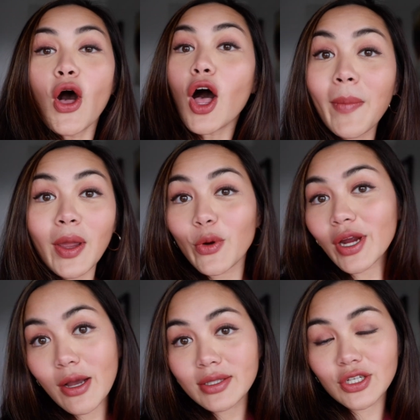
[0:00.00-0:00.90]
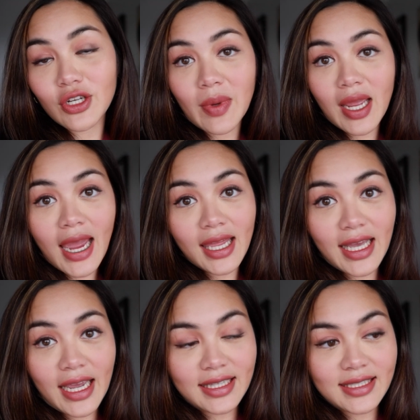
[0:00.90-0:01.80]
All my workouts are in my
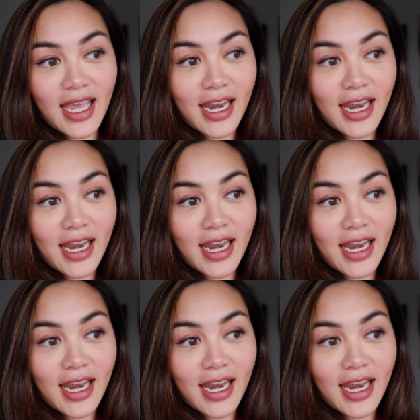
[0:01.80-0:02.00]
highlights